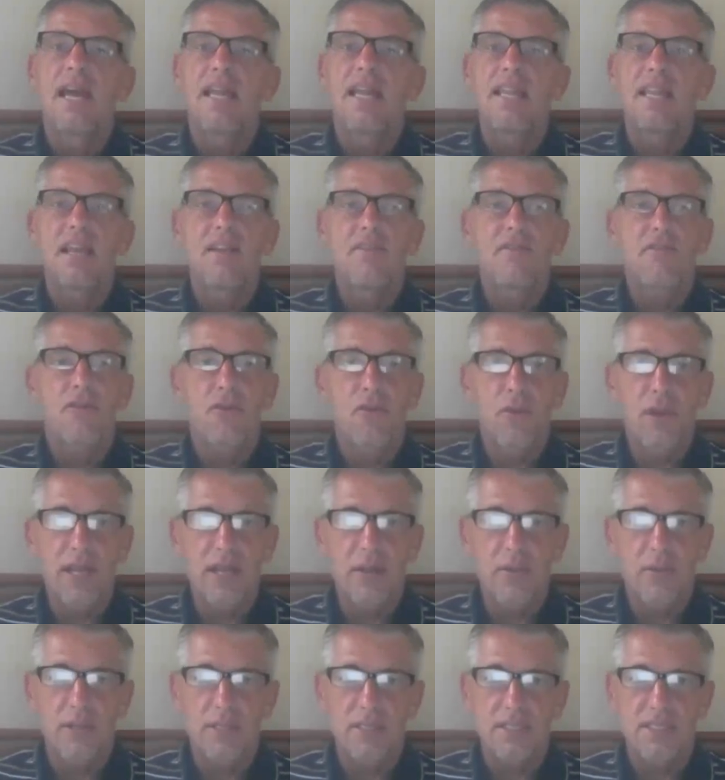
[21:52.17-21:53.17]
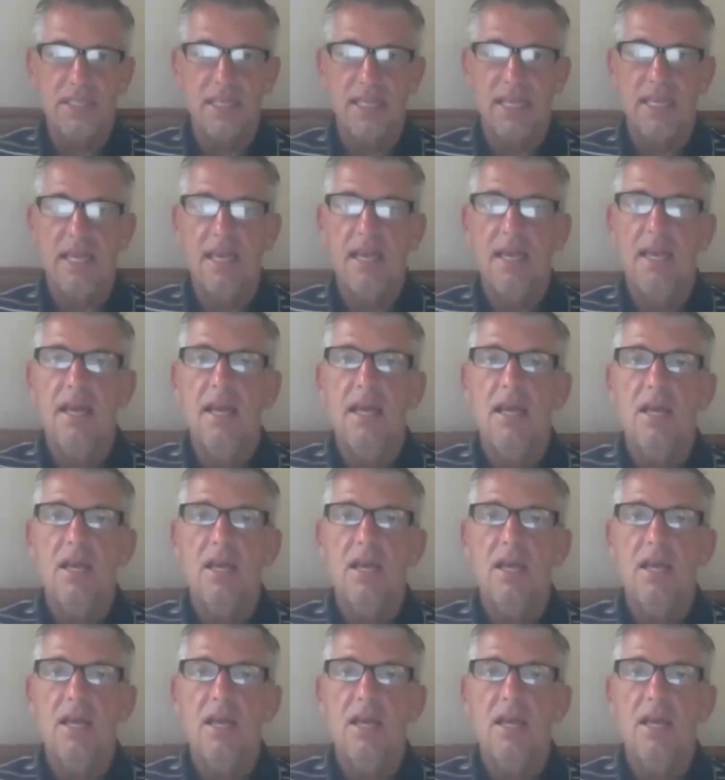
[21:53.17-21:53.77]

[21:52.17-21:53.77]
And then frequency.